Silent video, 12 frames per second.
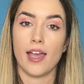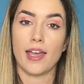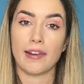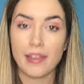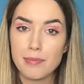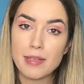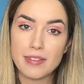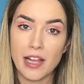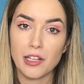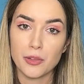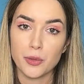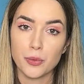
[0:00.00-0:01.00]
And let me
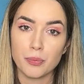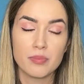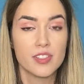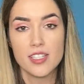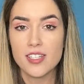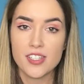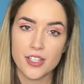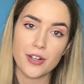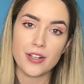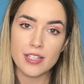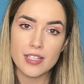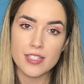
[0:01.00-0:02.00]
tell you, this
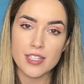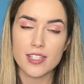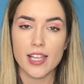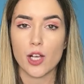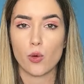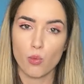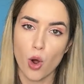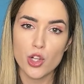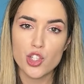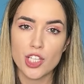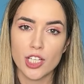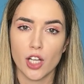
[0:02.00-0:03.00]
series is like
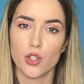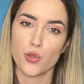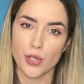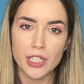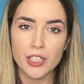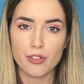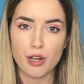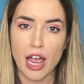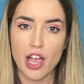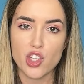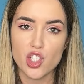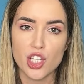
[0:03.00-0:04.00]
watching a train
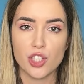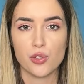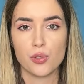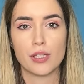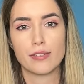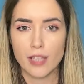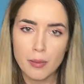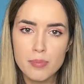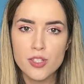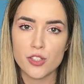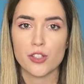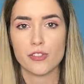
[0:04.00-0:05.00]
crash into a
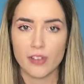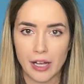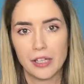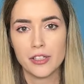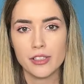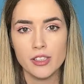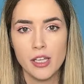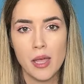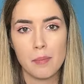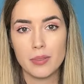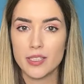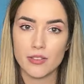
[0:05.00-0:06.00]
dumpster fire,
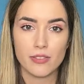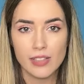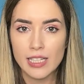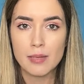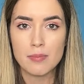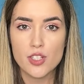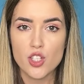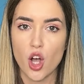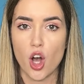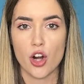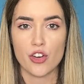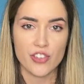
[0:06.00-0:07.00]
but the flames
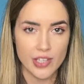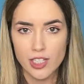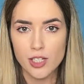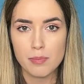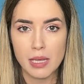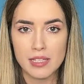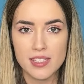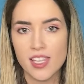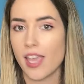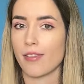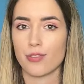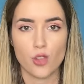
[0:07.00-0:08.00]
are fated mates
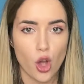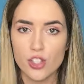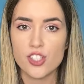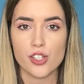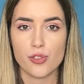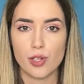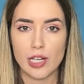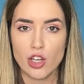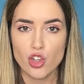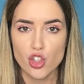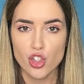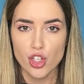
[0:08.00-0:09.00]
and toxic
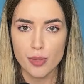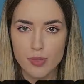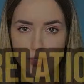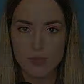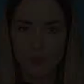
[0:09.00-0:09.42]
relationships.